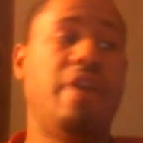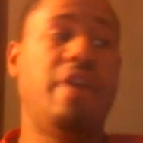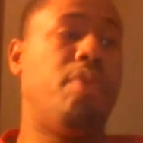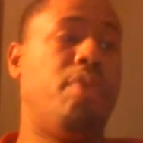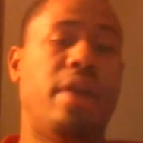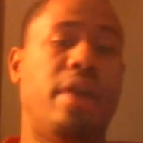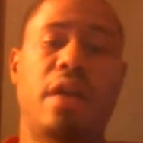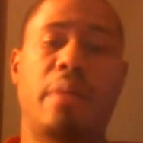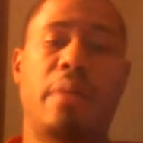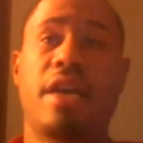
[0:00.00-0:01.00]
give up on it.
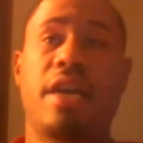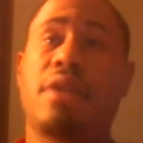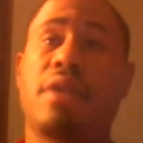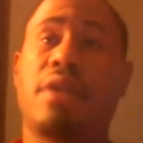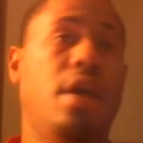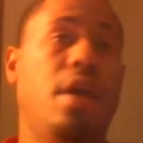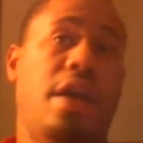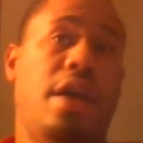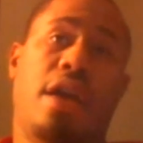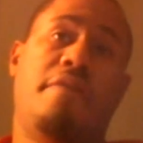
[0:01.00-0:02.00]
I mean,
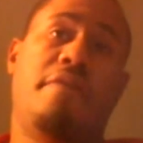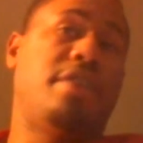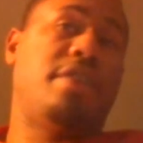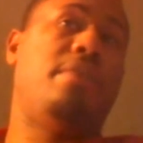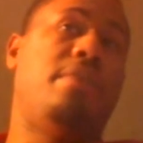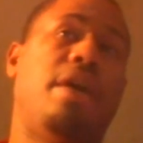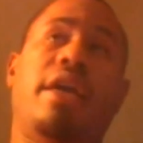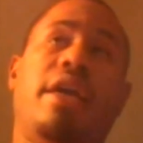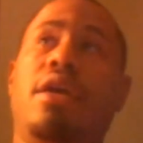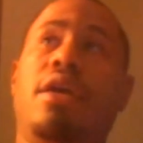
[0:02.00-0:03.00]
invest in
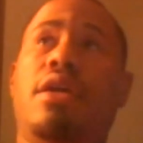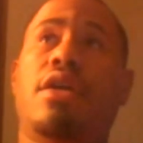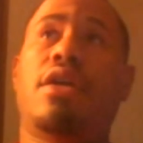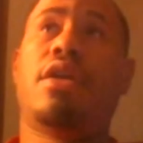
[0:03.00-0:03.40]
money. You know,